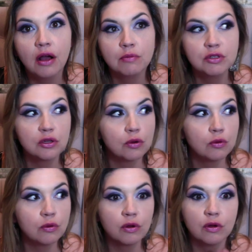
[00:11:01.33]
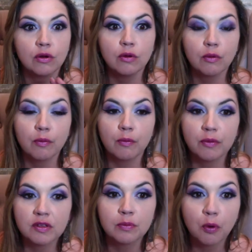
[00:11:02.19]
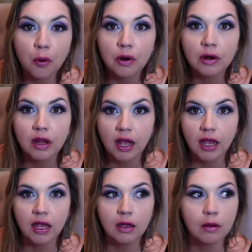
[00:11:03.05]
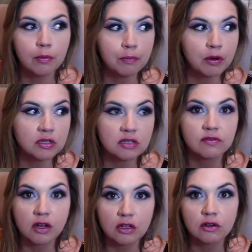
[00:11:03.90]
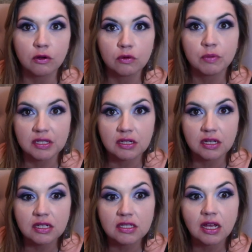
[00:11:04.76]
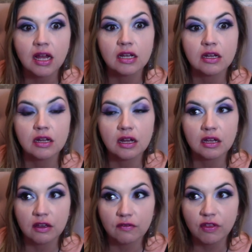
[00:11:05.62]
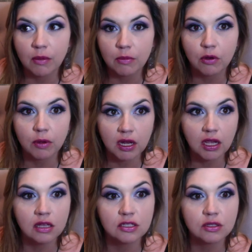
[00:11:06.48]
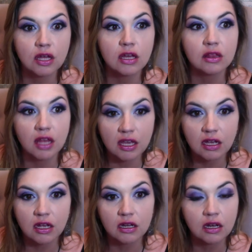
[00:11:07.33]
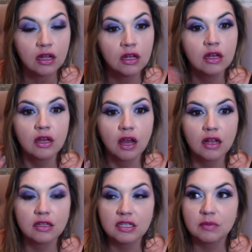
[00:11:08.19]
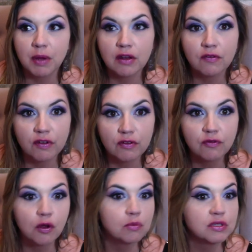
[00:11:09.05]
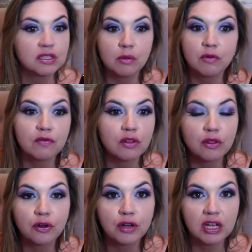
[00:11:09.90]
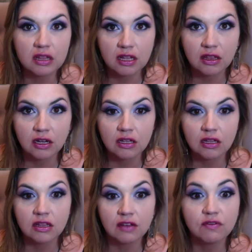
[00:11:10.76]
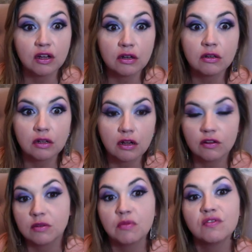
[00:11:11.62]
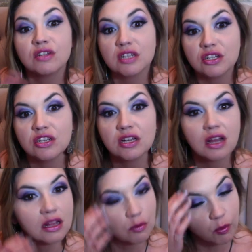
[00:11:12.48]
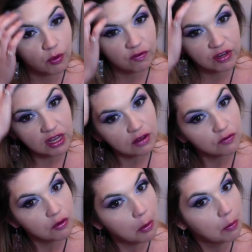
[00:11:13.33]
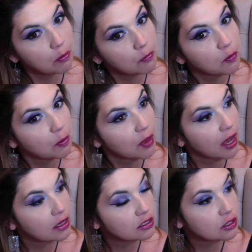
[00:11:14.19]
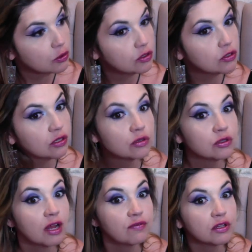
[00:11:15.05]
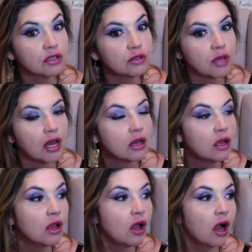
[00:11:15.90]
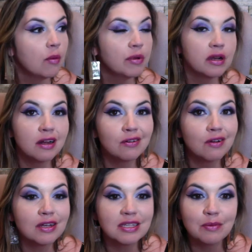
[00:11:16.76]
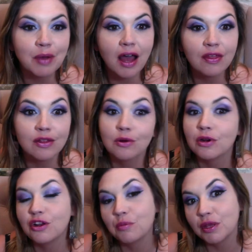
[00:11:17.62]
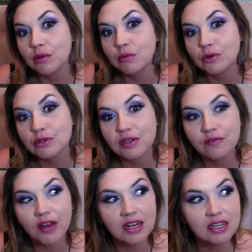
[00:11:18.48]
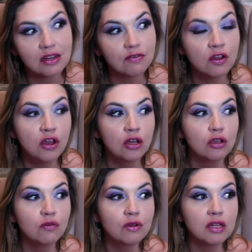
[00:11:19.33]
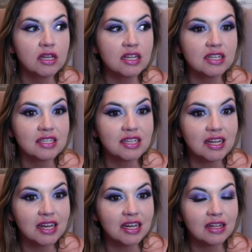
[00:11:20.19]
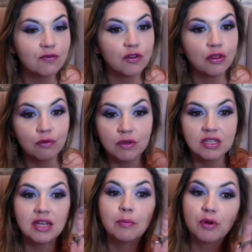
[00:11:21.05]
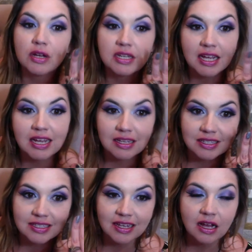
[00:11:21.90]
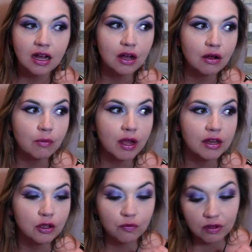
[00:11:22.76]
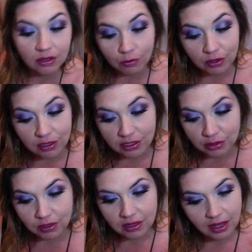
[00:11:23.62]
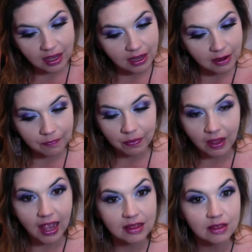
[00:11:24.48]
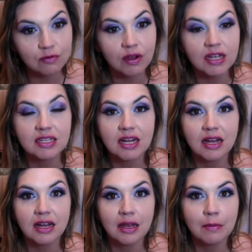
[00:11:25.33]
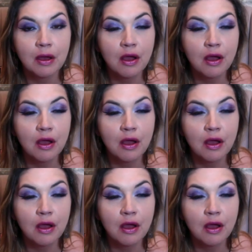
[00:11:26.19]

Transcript: So support a person of color owned business and give them your money so that they can at least benefit from some of the learning that they've done, or some of the teaching and what we've taken from that. So to definitely do that. But an uncrossing bath, in order to be the most effective, you really need to sit in it for 3 separate days. And you really want to do it like at the right time.